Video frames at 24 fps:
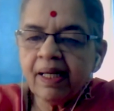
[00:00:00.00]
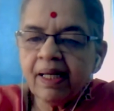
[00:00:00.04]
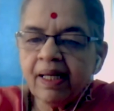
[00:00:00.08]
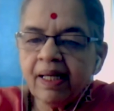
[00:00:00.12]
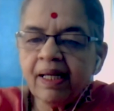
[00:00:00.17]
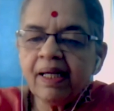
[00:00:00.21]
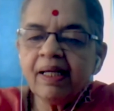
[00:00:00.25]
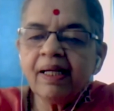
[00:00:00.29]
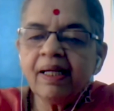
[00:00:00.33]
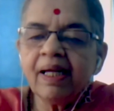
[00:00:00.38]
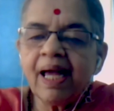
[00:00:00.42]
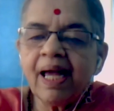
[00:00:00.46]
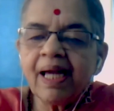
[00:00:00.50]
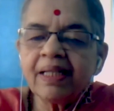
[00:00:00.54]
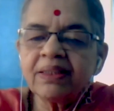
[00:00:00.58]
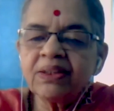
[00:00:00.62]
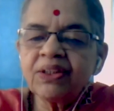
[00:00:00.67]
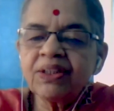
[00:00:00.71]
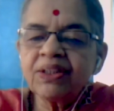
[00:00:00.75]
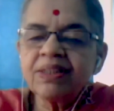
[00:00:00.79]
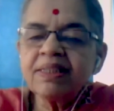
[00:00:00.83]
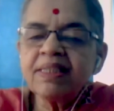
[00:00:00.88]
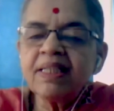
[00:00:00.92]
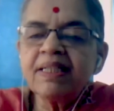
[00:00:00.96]
uh,
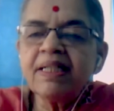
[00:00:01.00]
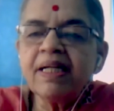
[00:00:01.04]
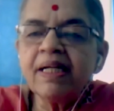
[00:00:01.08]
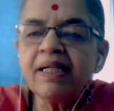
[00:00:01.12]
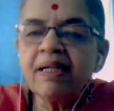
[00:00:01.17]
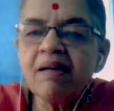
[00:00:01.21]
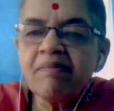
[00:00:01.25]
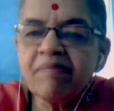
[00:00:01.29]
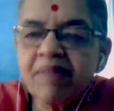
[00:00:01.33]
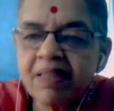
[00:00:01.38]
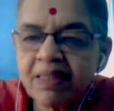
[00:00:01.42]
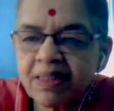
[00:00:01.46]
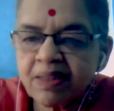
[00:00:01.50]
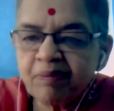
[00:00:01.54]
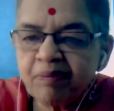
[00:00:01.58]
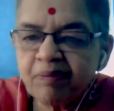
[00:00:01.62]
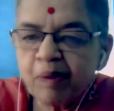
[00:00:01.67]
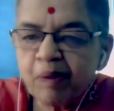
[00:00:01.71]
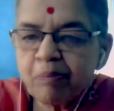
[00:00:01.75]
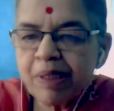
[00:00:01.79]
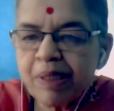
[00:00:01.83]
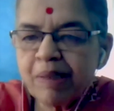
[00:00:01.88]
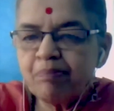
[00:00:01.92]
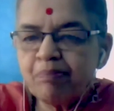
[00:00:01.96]
actions and endeavors
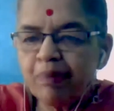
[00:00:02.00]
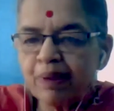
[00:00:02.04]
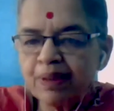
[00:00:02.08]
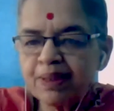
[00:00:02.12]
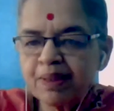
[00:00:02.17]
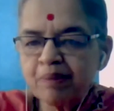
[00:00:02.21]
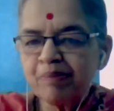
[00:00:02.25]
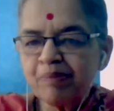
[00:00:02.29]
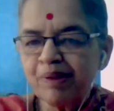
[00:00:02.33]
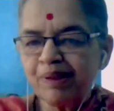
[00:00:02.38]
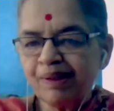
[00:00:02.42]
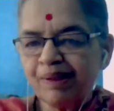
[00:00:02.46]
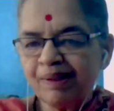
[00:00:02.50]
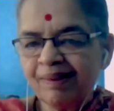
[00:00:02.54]
would be impossible.